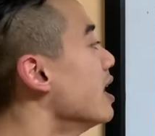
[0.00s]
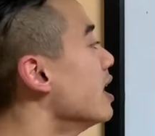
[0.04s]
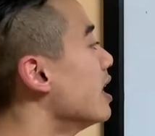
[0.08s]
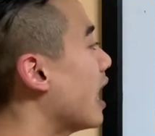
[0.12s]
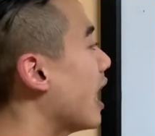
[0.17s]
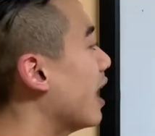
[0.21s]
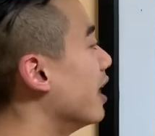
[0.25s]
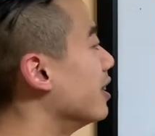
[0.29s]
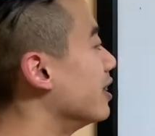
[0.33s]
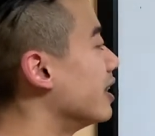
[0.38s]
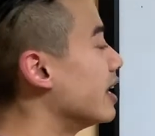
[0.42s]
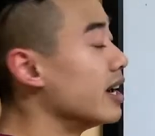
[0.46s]

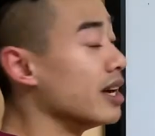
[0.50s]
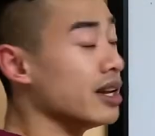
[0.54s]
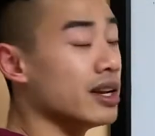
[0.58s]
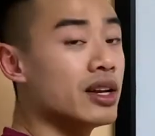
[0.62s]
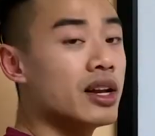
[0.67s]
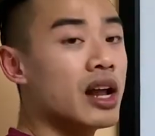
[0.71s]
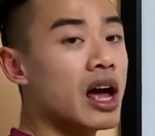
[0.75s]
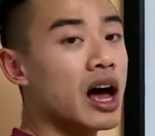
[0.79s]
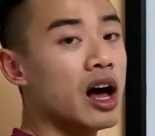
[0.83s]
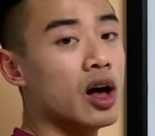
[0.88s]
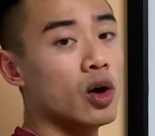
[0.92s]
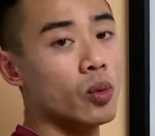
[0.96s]
And then
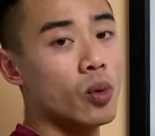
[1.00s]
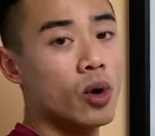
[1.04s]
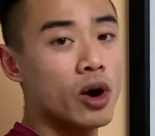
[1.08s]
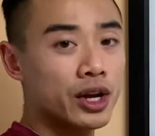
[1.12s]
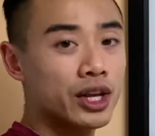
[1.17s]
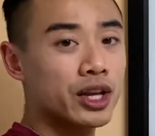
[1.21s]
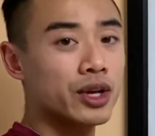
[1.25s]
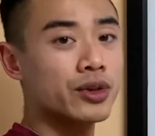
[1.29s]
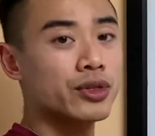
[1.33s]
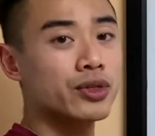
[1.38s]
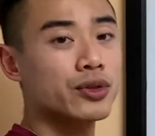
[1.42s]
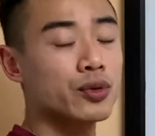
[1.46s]
I'll walk
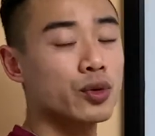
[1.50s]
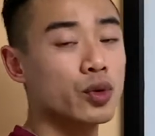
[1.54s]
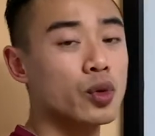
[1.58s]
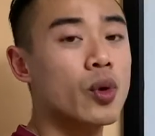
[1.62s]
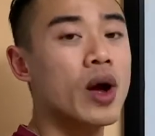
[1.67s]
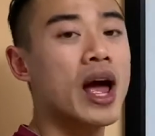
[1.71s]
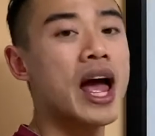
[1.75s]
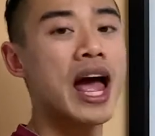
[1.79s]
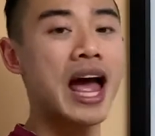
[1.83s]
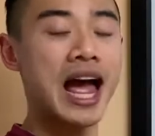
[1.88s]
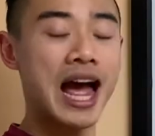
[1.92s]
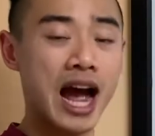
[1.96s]
you through
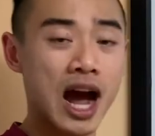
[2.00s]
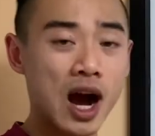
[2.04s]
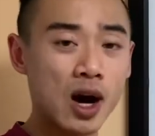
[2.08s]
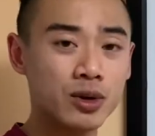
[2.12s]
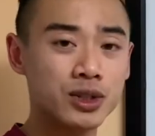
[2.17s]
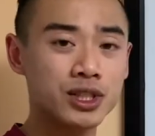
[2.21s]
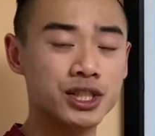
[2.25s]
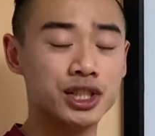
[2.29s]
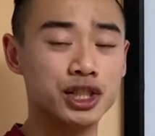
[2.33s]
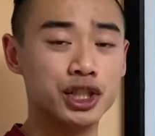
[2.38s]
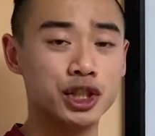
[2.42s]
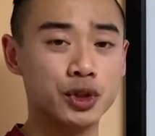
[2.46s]
how
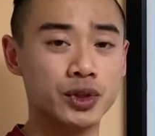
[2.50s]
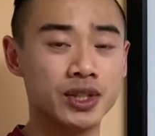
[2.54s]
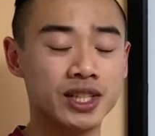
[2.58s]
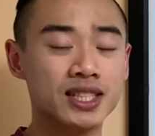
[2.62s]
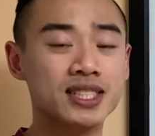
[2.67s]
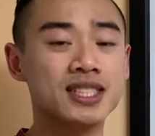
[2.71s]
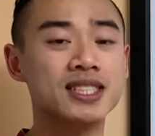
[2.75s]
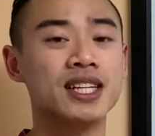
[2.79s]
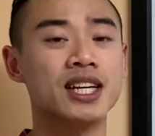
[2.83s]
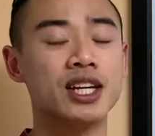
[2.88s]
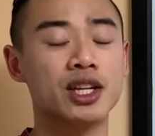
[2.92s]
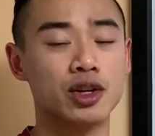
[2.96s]
to do
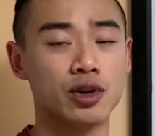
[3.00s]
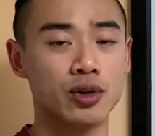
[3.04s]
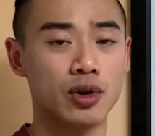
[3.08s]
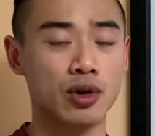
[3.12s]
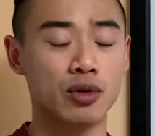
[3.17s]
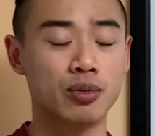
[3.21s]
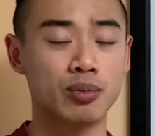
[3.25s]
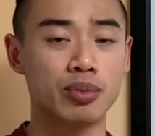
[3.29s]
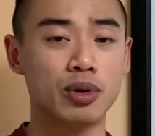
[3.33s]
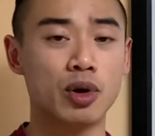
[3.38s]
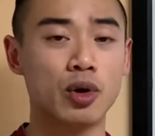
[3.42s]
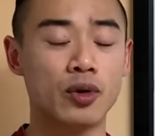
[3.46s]
this in your own
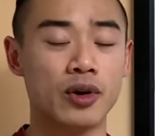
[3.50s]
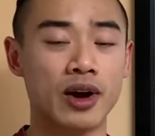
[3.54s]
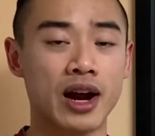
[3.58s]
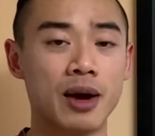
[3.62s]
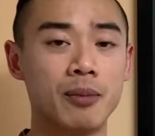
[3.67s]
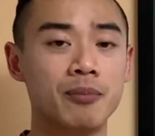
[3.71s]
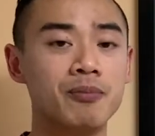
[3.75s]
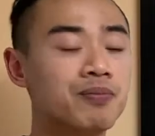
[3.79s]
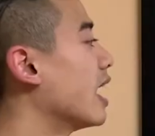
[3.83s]
program.